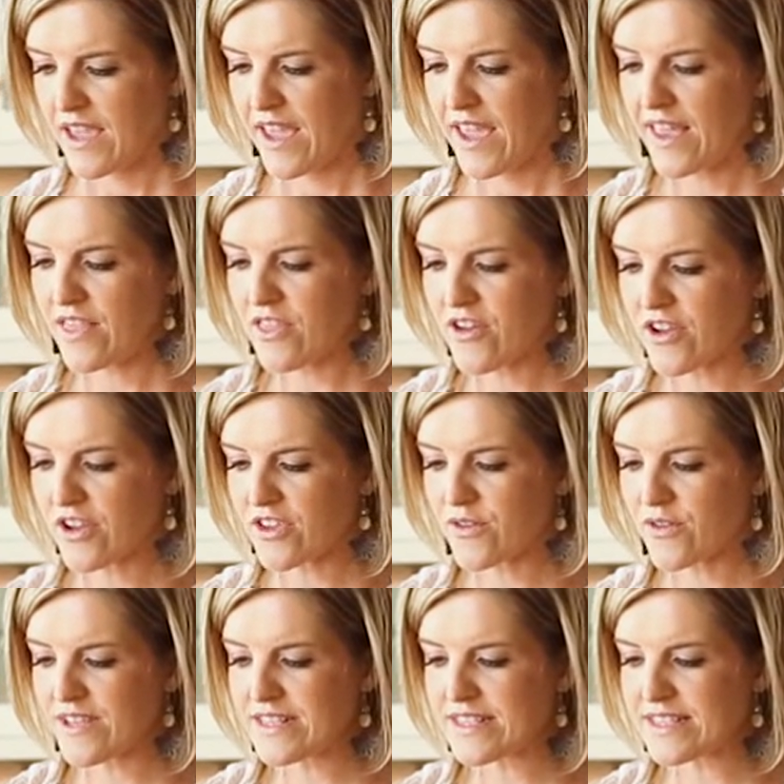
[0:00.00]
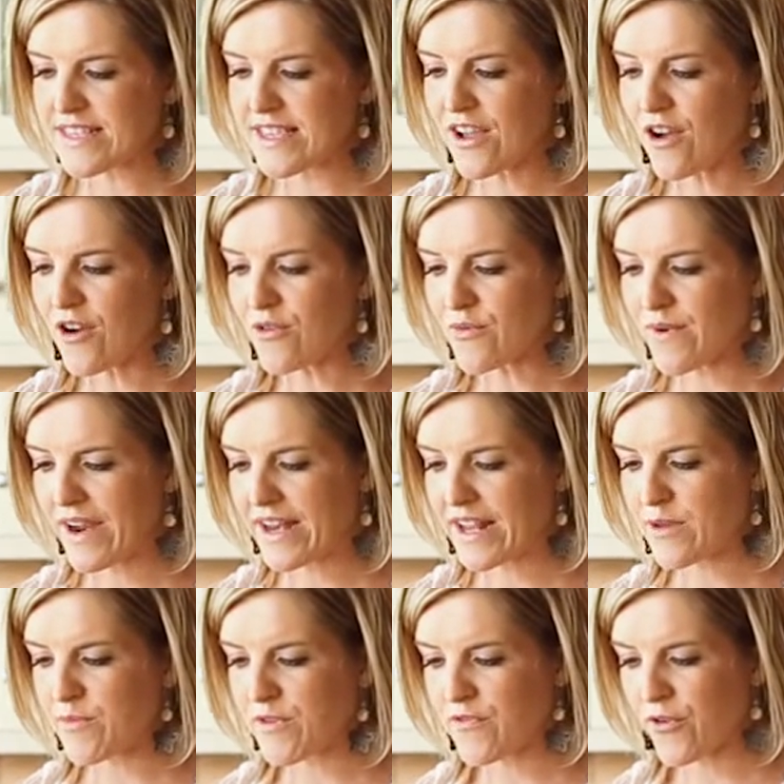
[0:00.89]
And look, you can see
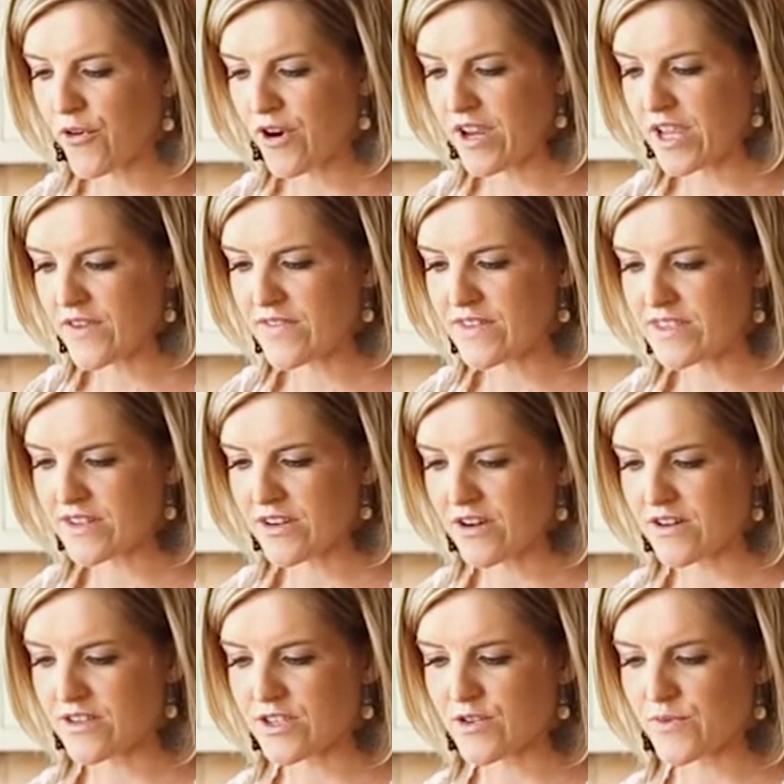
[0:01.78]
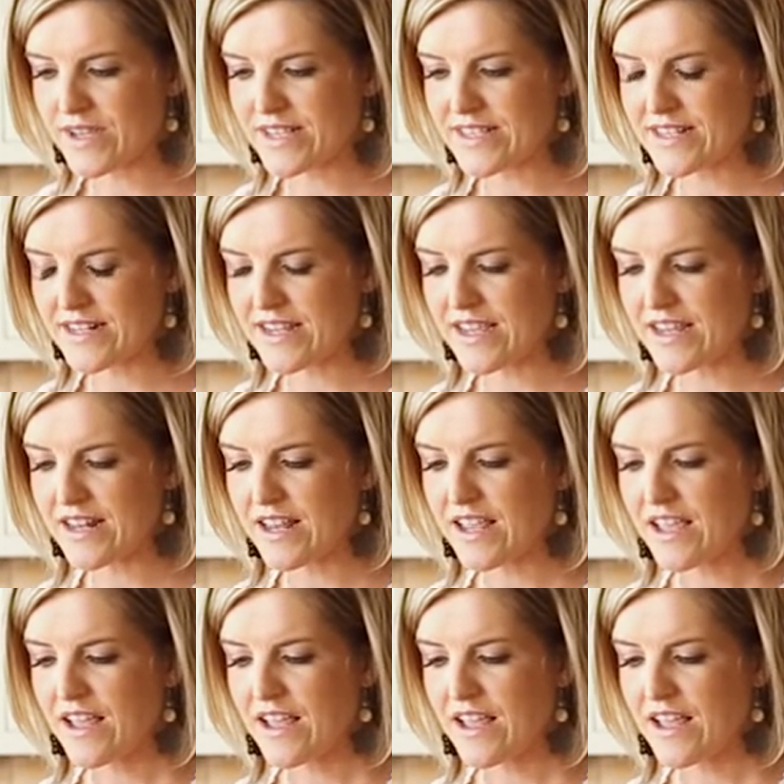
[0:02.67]
already before I even start squeezing it